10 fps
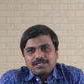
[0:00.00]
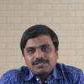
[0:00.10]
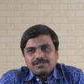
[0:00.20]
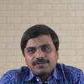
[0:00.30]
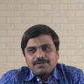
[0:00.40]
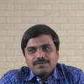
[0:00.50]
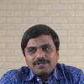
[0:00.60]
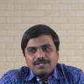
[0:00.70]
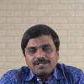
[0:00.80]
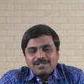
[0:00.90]
So,
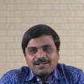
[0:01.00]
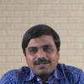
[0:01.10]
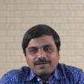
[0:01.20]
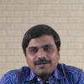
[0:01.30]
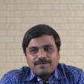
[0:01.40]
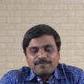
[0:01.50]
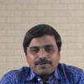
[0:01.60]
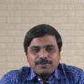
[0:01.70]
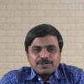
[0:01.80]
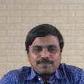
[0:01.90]

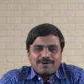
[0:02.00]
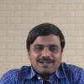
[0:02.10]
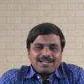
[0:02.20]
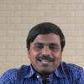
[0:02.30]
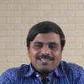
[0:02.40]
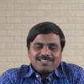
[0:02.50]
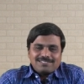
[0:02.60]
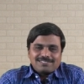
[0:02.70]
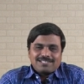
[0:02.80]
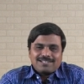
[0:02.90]
Piyush Pandey
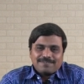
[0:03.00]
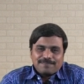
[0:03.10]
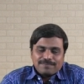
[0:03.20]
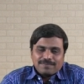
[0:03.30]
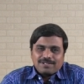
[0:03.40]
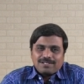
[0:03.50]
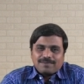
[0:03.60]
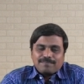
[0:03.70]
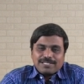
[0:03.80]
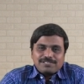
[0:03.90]
is
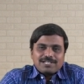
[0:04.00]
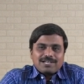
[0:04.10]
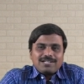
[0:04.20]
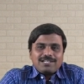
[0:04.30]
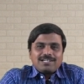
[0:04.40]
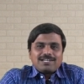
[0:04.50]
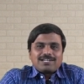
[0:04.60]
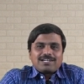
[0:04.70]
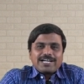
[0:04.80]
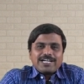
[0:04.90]
basically a
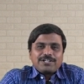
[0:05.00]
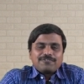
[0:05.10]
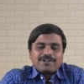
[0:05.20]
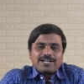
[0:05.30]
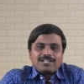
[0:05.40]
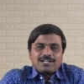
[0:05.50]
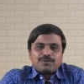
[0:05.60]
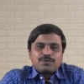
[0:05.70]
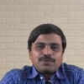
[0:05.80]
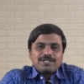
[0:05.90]
creative writer
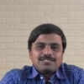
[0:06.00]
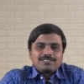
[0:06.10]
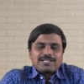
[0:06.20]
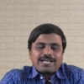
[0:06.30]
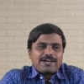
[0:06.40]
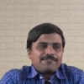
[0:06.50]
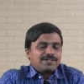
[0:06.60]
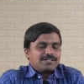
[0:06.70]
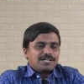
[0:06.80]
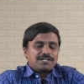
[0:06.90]
who is
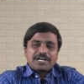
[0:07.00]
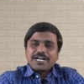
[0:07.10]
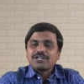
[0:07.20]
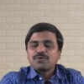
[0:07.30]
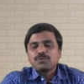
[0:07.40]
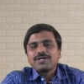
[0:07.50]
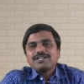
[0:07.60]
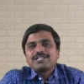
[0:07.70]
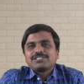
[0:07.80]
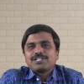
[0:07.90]
having a greater
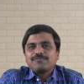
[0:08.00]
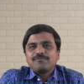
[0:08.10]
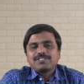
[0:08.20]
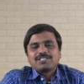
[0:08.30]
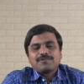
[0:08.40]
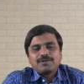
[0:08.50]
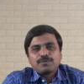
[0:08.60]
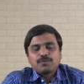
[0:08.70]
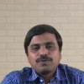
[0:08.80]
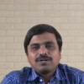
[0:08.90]
orientation with
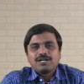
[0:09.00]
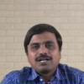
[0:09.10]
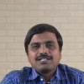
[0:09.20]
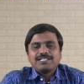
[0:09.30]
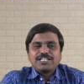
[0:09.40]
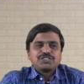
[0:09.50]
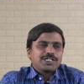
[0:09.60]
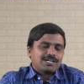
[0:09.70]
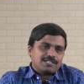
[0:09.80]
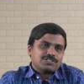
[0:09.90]
our own
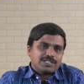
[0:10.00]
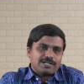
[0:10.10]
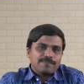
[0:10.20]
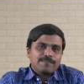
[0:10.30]
Deshi culture.